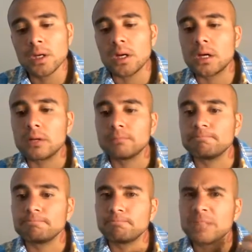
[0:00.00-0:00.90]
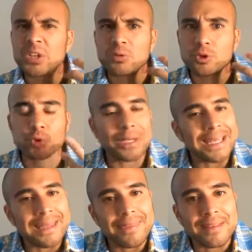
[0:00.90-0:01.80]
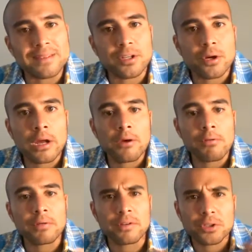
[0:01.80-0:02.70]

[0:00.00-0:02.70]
drinking things that are healthier,